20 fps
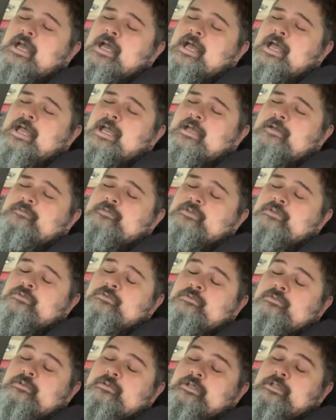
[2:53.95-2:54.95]
I have
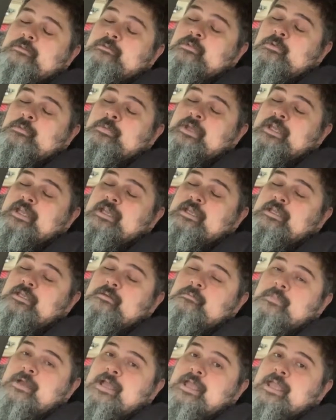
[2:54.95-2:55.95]
incredible pain
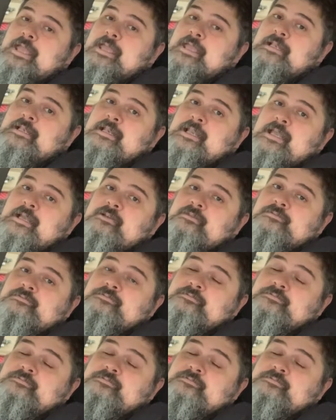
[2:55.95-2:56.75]
in my head now.